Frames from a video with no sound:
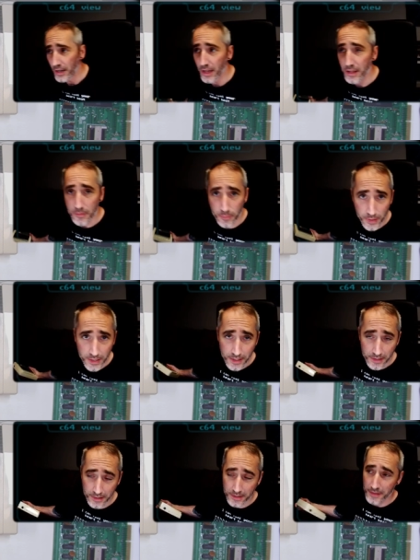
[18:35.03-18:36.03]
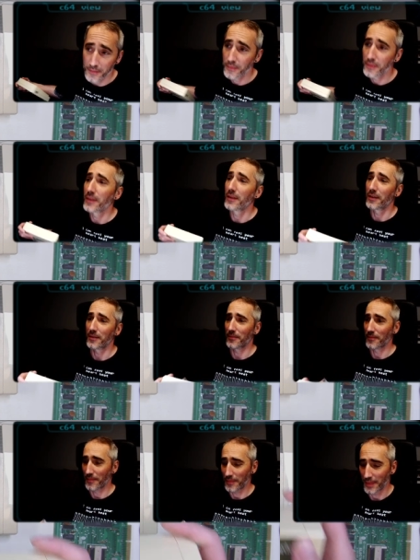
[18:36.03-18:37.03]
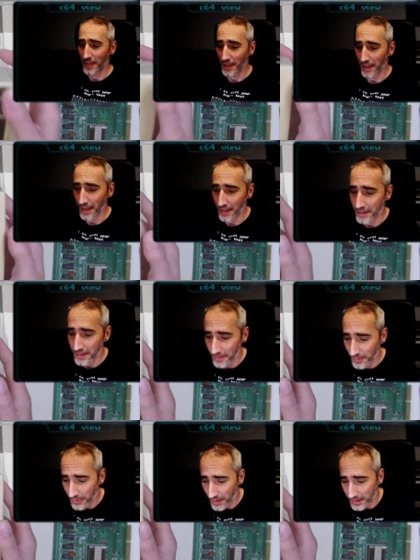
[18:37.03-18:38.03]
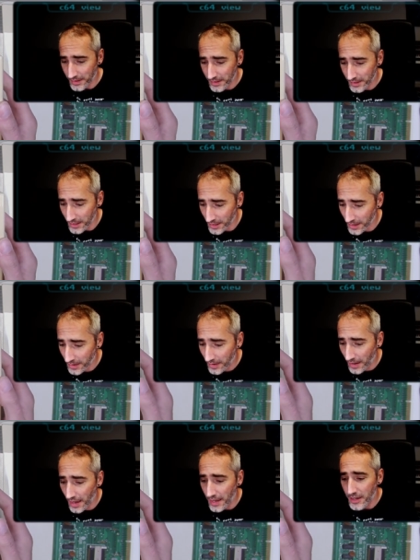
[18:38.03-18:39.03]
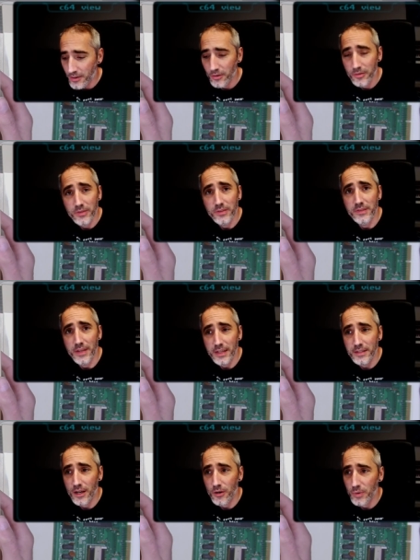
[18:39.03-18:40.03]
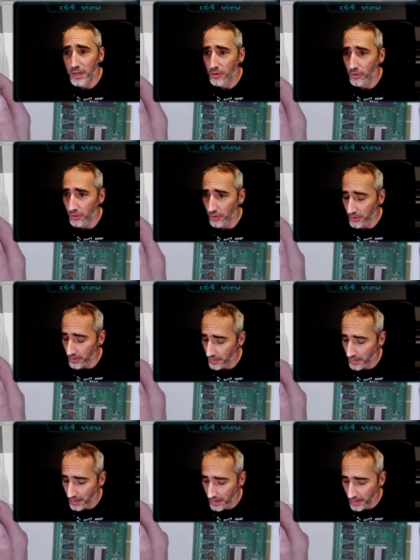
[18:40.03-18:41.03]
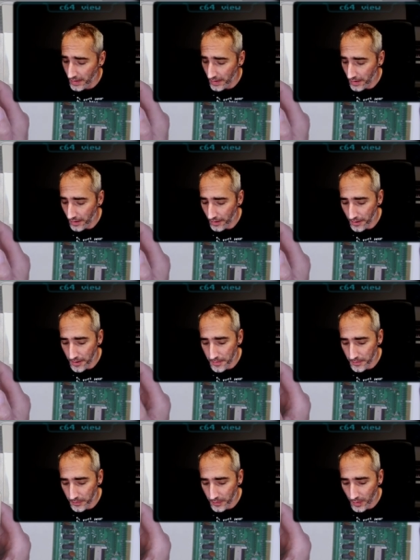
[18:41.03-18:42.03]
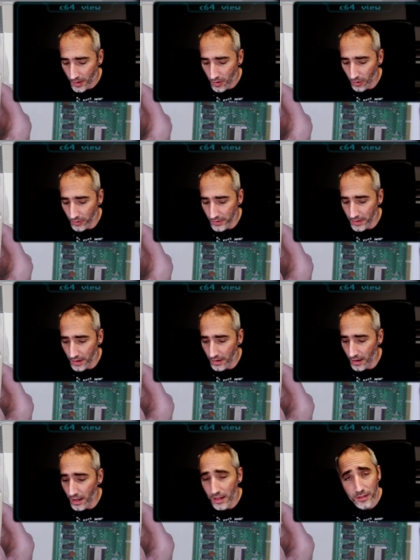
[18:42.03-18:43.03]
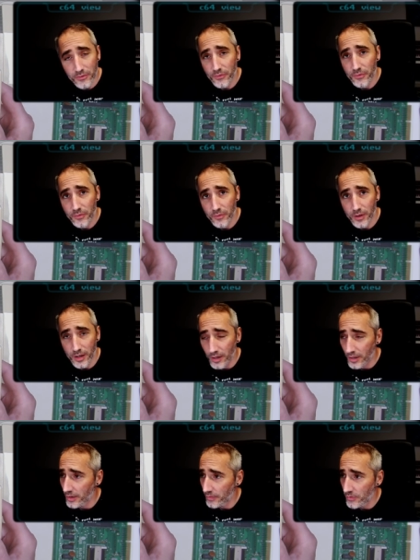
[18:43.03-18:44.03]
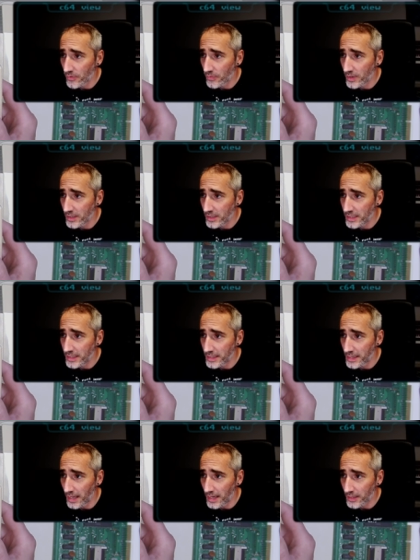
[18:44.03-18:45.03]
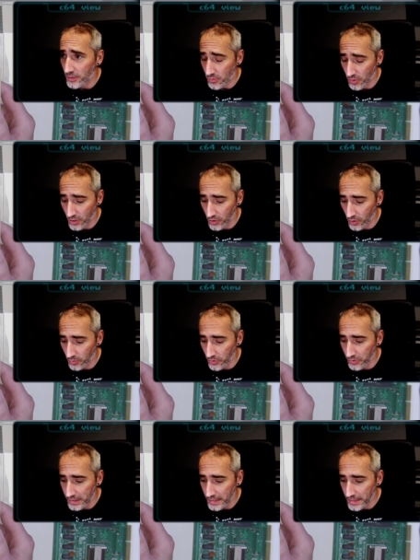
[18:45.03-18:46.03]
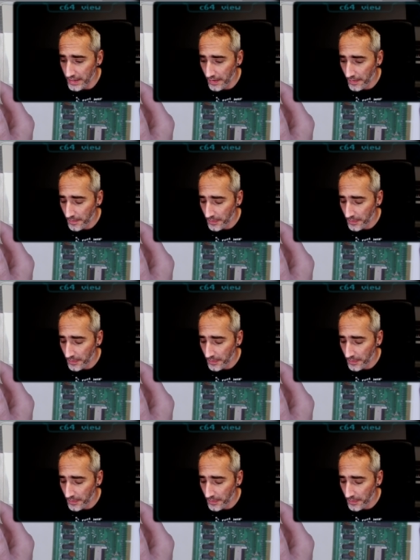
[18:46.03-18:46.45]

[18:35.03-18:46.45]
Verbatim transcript: another piece and that's the Acorn data recorder, um, called it ALF uh, within the Electron community.